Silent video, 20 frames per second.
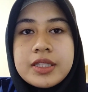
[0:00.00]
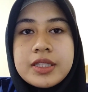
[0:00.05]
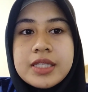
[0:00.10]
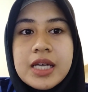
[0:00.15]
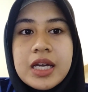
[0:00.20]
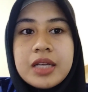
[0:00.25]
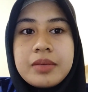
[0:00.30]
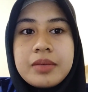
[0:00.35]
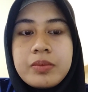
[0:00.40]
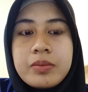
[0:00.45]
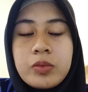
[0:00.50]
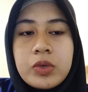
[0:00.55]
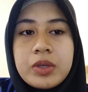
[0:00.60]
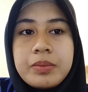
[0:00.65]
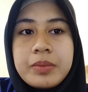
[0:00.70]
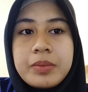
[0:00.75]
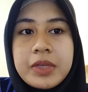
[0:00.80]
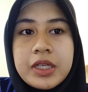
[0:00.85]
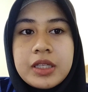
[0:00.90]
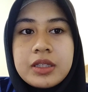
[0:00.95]
time
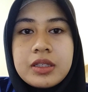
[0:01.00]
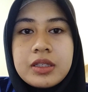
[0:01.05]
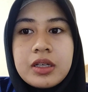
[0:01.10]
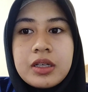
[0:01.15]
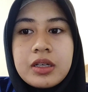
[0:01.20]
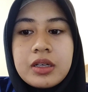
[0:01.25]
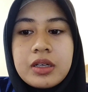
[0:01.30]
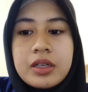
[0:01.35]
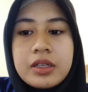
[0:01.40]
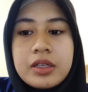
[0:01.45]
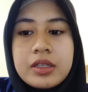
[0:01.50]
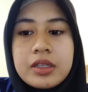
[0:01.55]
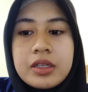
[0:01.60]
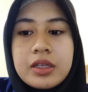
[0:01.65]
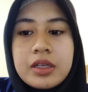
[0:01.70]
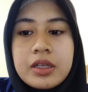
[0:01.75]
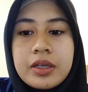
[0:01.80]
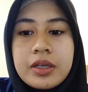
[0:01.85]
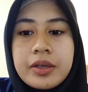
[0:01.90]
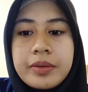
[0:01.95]
we meet in
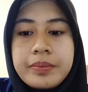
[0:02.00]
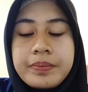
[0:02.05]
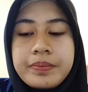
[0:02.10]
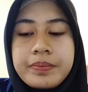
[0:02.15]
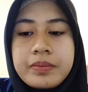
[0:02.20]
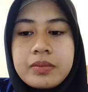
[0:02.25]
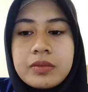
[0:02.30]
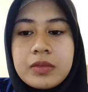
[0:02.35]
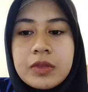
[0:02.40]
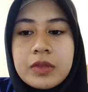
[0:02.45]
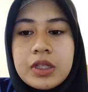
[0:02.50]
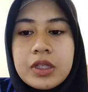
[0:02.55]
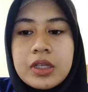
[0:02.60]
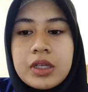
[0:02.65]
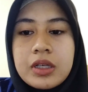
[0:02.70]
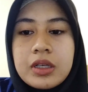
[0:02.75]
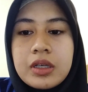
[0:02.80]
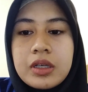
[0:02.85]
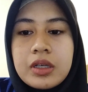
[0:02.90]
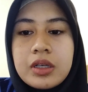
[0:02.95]

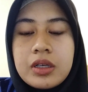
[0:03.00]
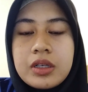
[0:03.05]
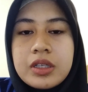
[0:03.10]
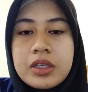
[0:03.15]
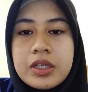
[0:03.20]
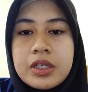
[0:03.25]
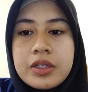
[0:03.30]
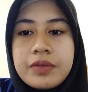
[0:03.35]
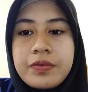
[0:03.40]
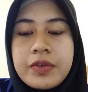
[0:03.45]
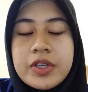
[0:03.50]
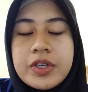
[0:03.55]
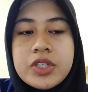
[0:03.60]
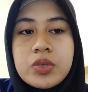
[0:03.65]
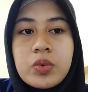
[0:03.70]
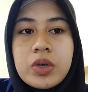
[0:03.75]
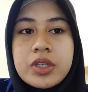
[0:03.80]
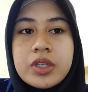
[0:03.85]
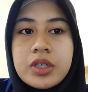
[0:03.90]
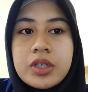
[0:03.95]
the
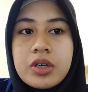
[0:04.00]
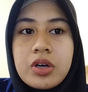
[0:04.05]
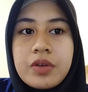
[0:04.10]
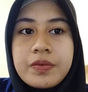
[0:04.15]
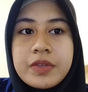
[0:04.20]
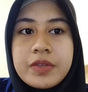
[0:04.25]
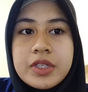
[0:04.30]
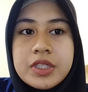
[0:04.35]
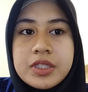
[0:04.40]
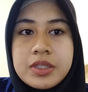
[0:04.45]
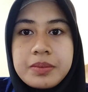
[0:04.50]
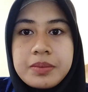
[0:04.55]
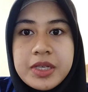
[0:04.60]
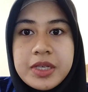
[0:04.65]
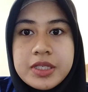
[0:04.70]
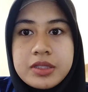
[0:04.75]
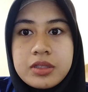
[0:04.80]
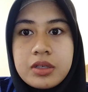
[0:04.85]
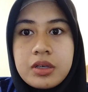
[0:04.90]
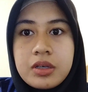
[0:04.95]
first quarter of this
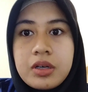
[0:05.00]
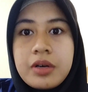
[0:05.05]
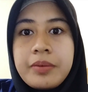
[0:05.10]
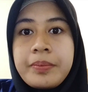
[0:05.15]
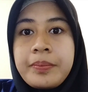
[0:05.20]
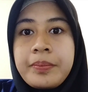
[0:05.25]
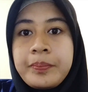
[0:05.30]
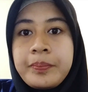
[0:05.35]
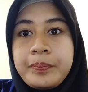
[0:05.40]
semester.